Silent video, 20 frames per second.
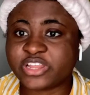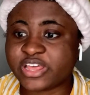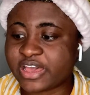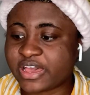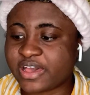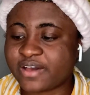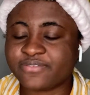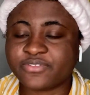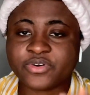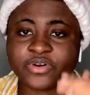i
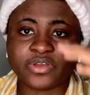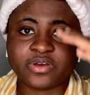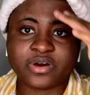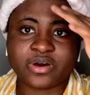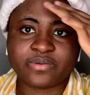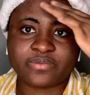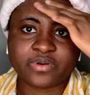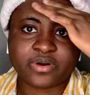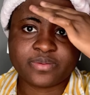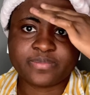have oil
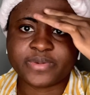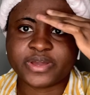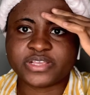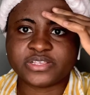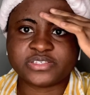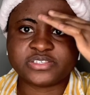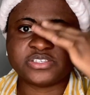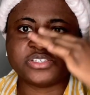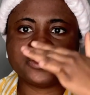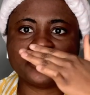around my
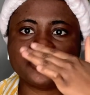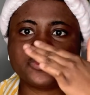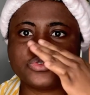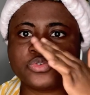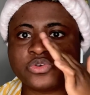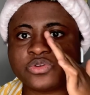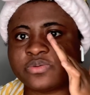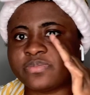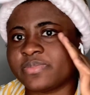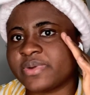
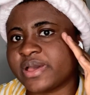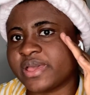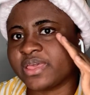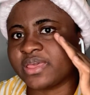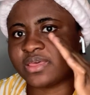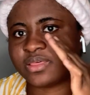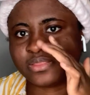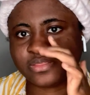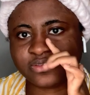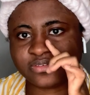t-zone my
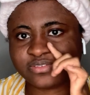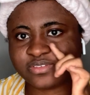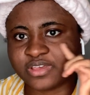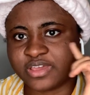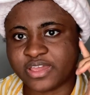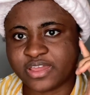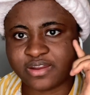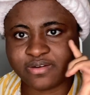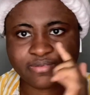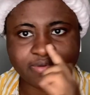this
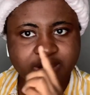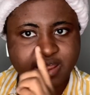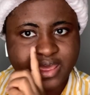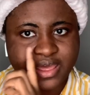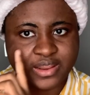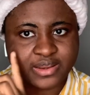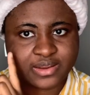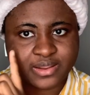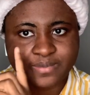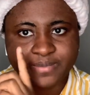area
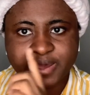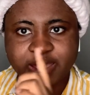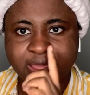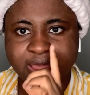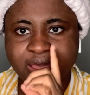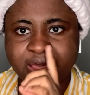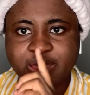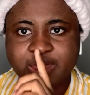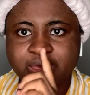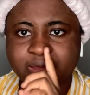under my
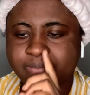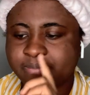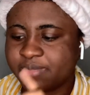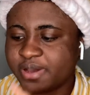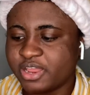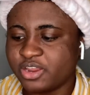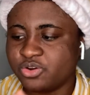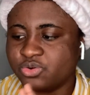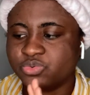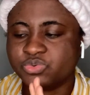eye and
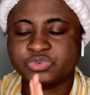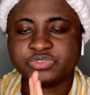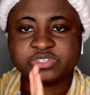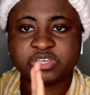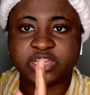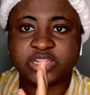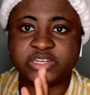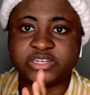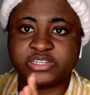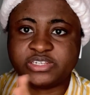my nose
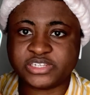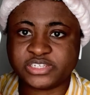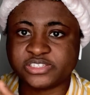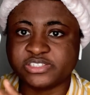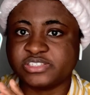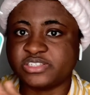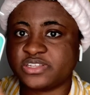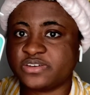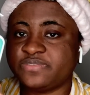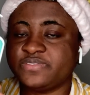and this
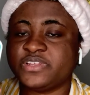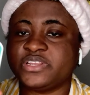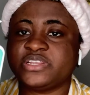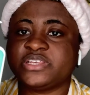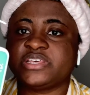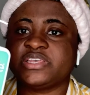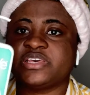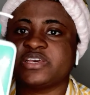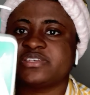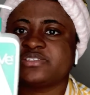definitely
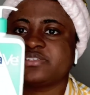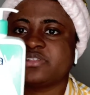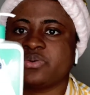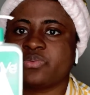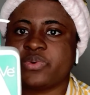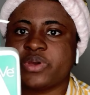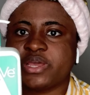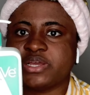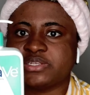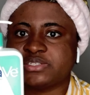gets the
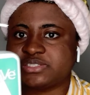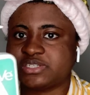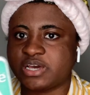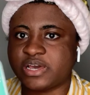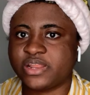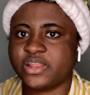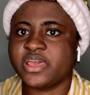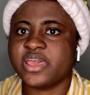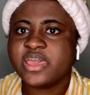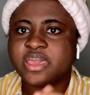work
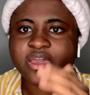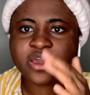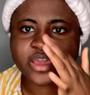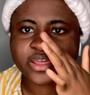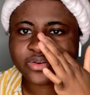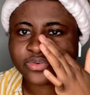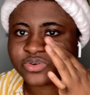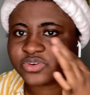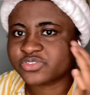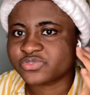done
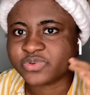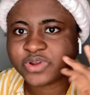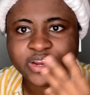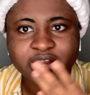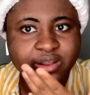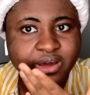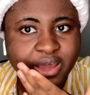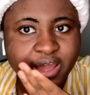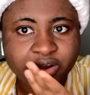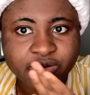and because right
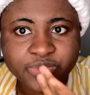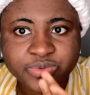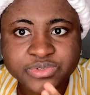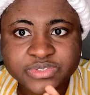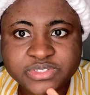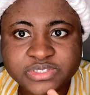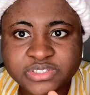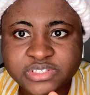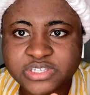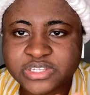now i don't
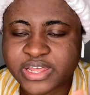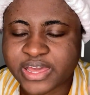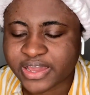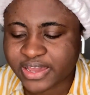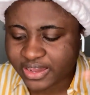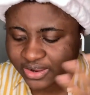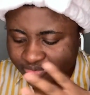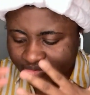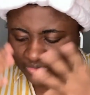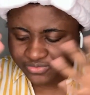see like
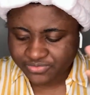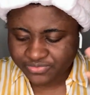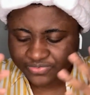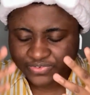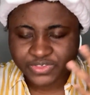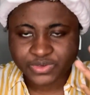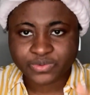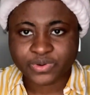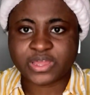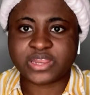i don't
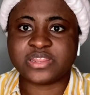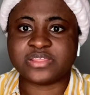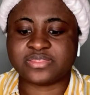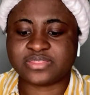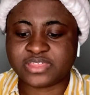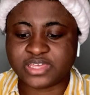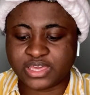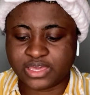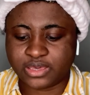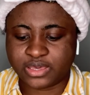feel
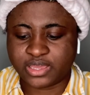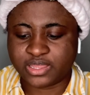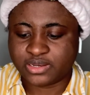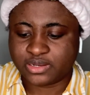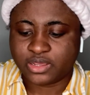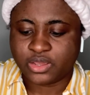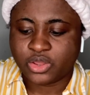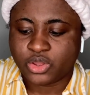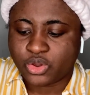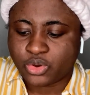anything and
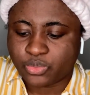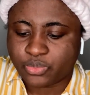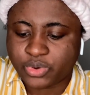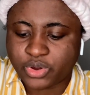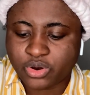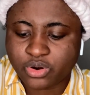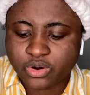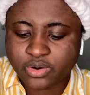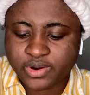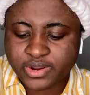we're
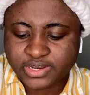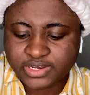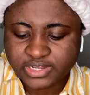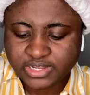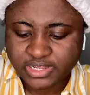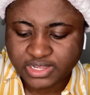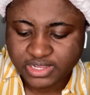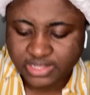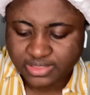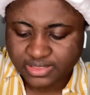
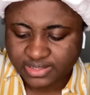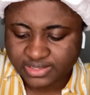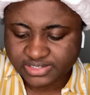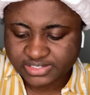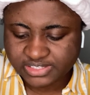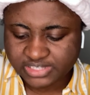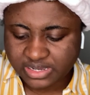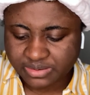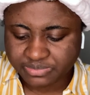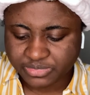already in the
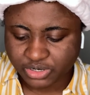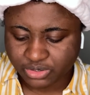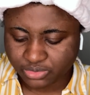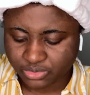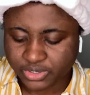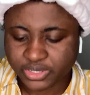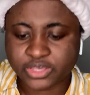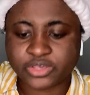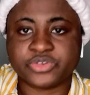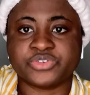summer
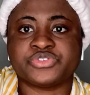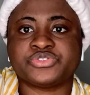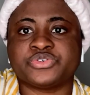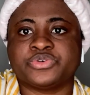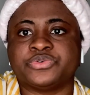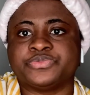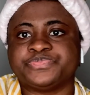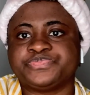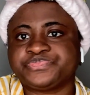okay so